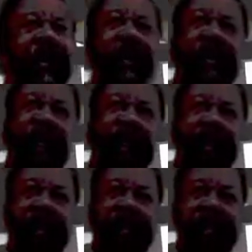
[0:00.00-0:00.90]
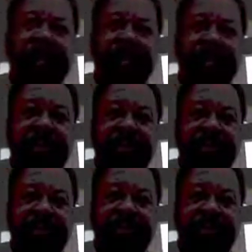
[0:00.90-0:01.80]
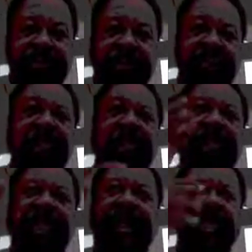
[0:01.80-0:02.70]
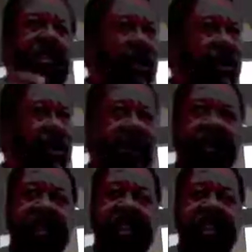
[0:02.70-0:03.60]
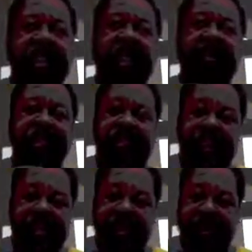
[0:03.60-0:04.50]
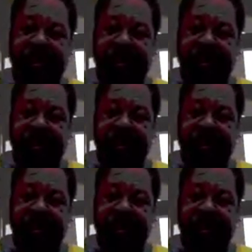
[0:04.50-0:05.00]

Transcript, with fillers: America up, man. This is y'all's house, man. America, man. He gonna tear it up, man.